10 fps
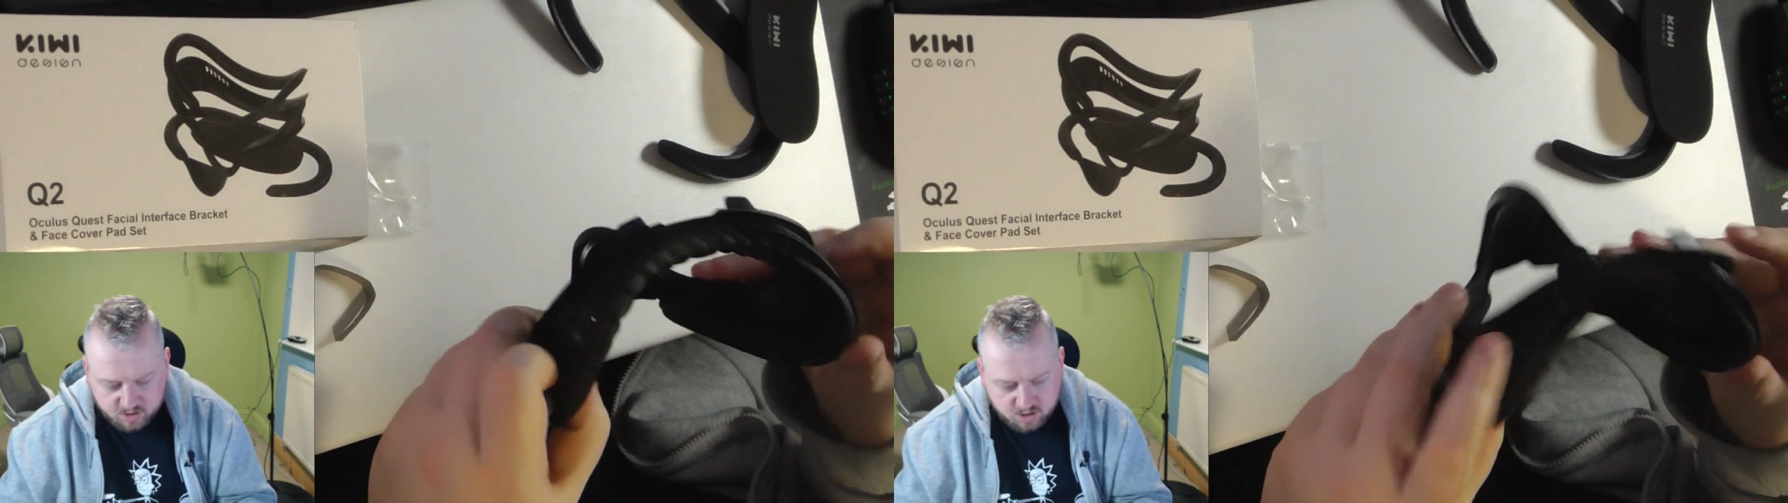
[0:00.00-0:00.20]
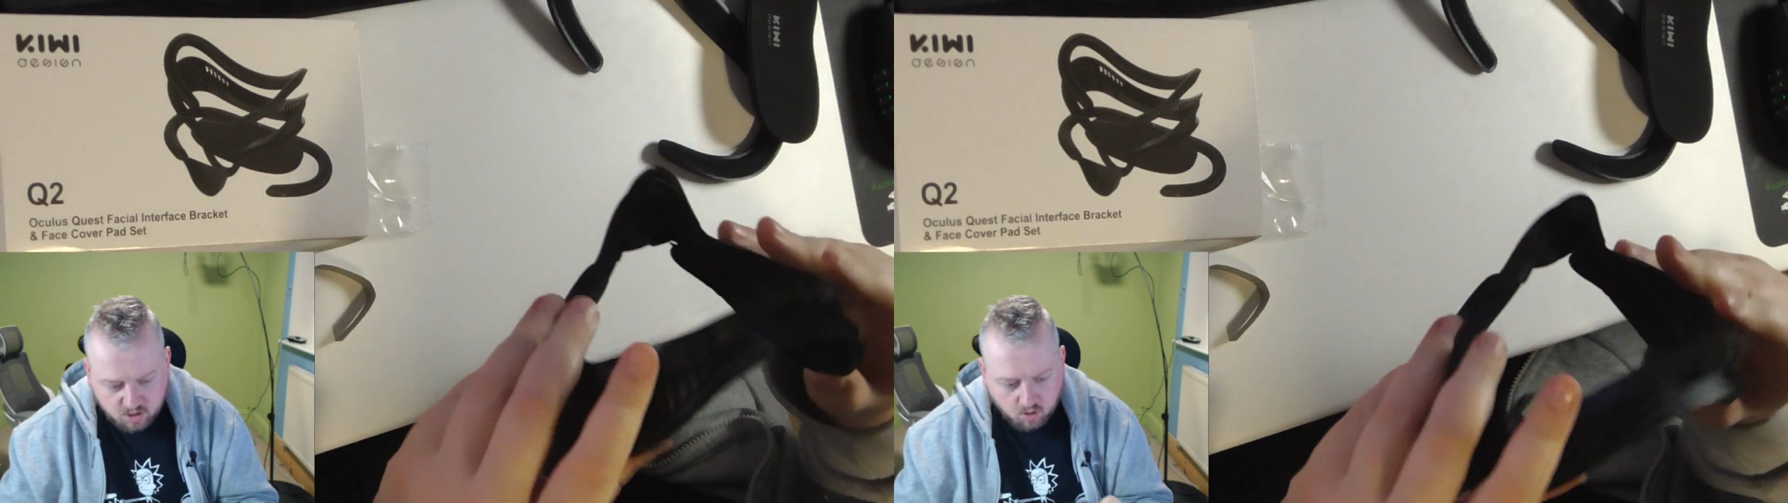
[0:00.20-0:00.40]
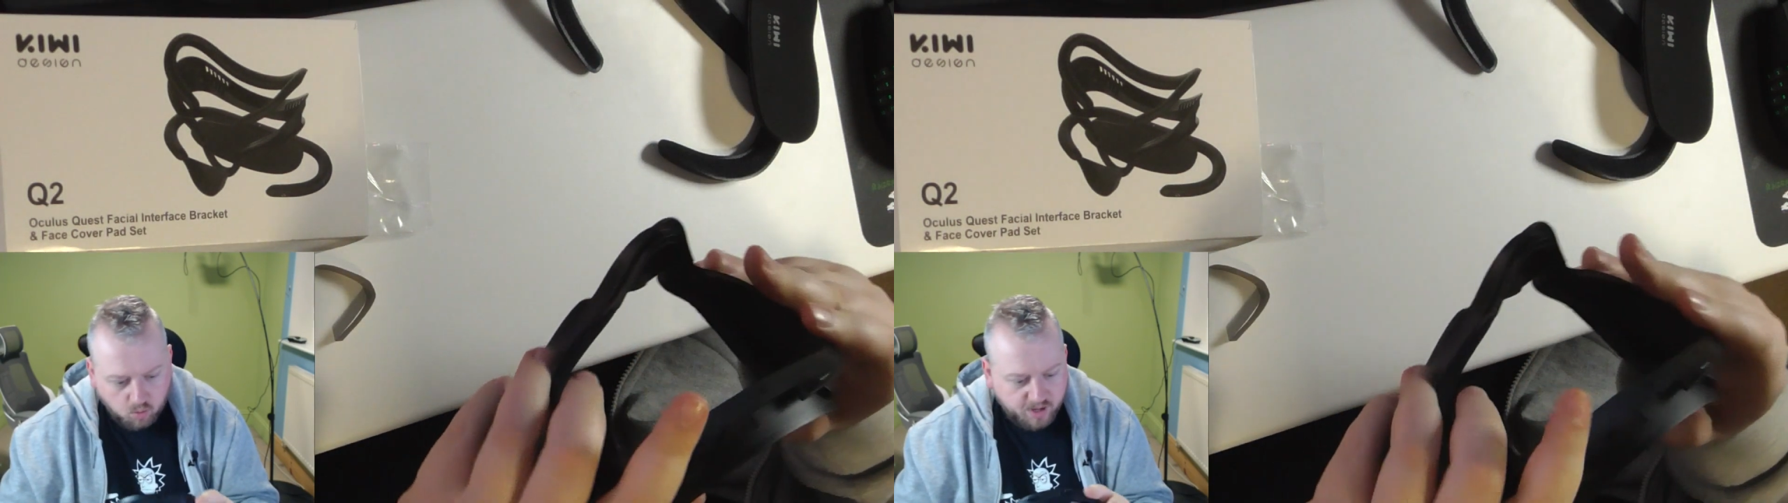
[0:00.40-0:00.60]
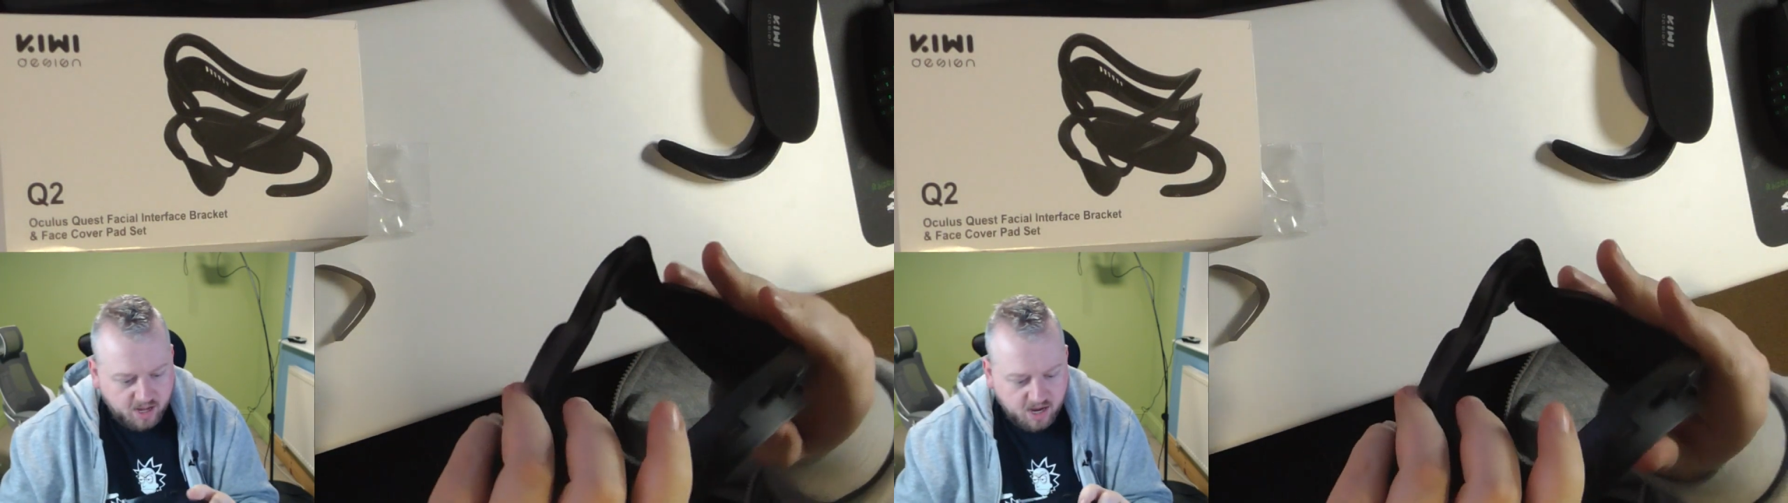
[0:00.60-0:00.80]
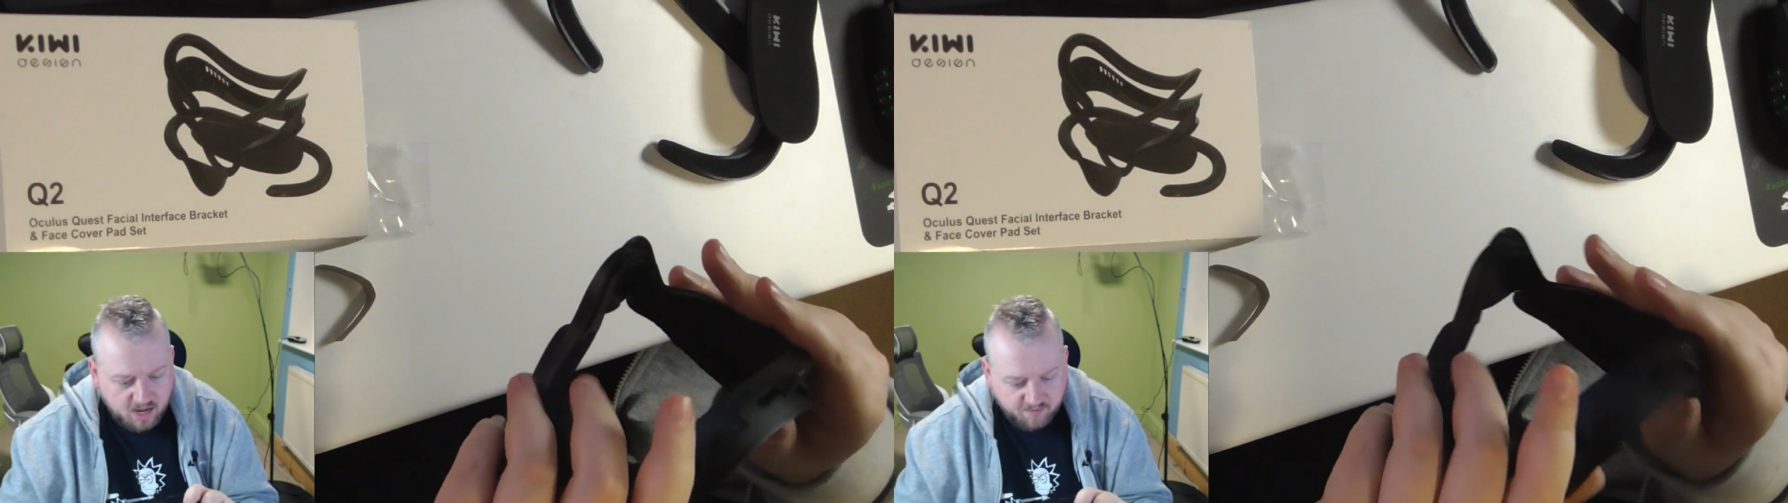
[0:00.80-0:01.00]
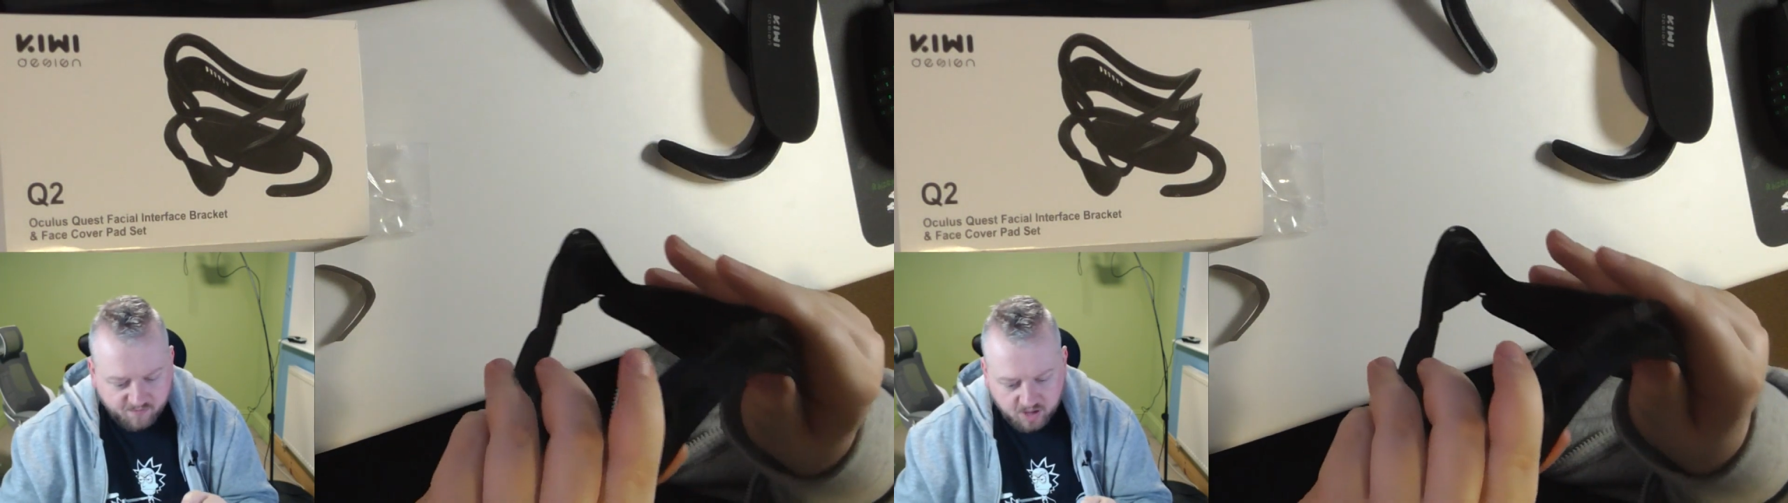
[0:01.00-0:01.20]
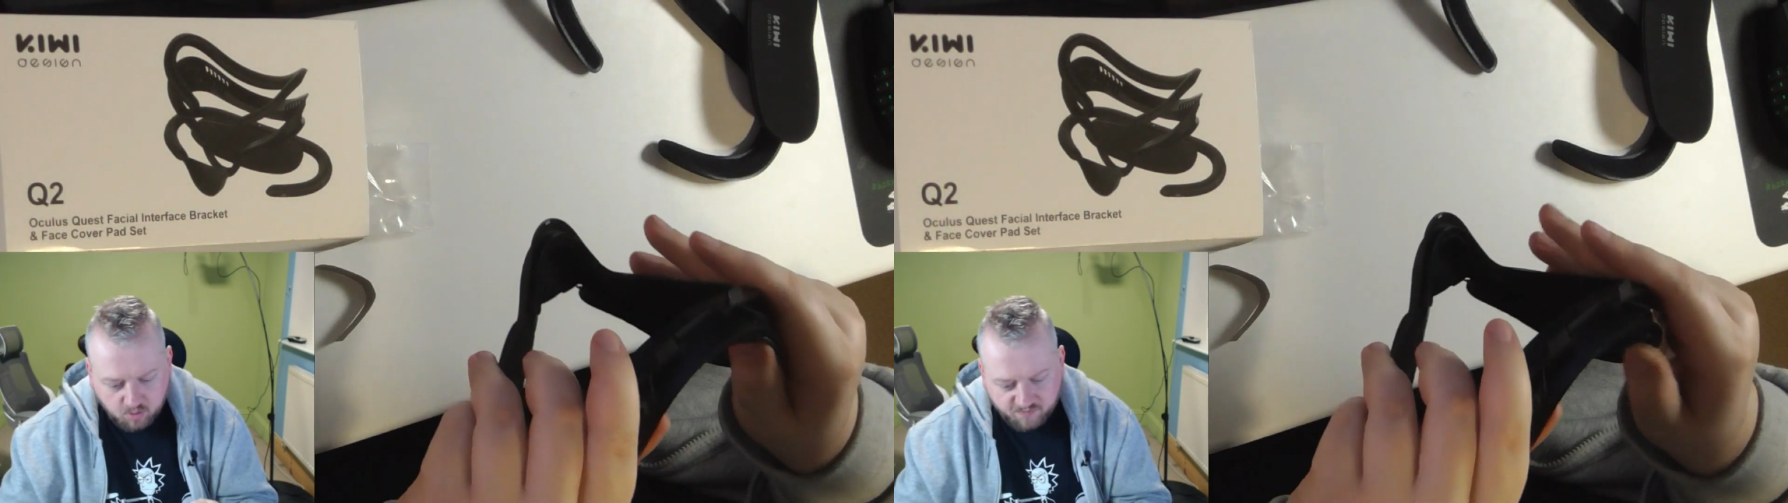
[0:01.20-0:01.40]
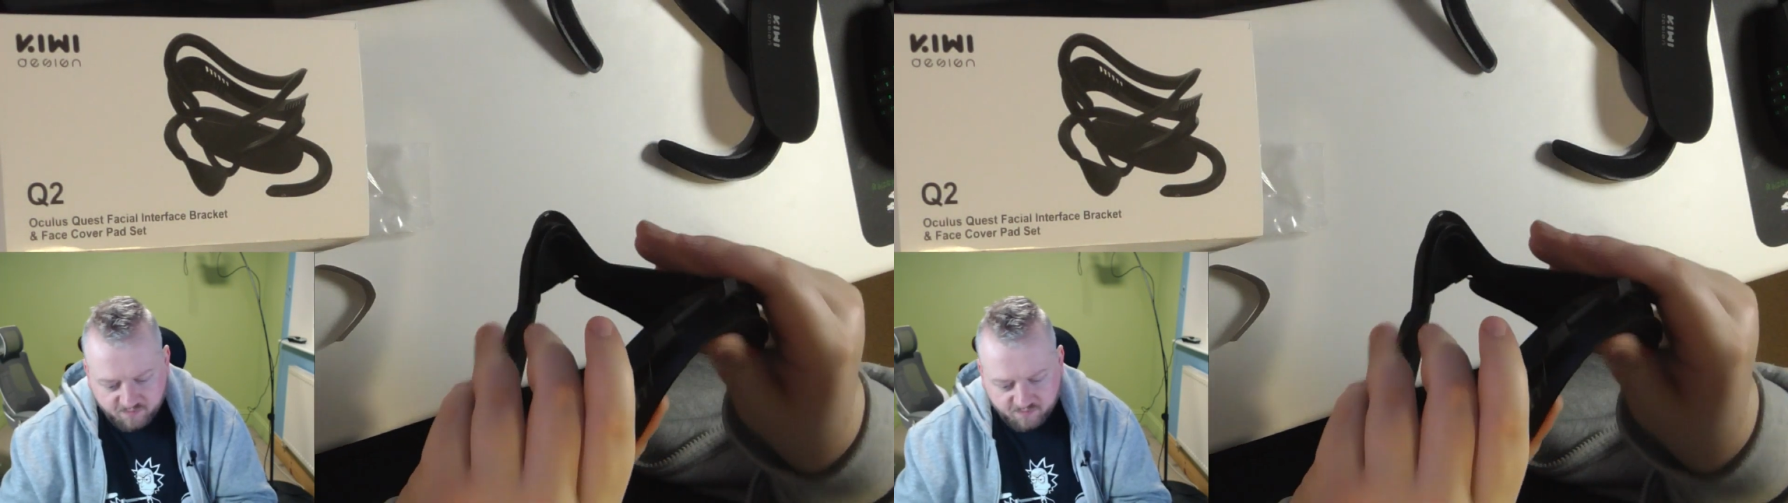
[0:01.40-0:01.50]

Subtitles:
so we have our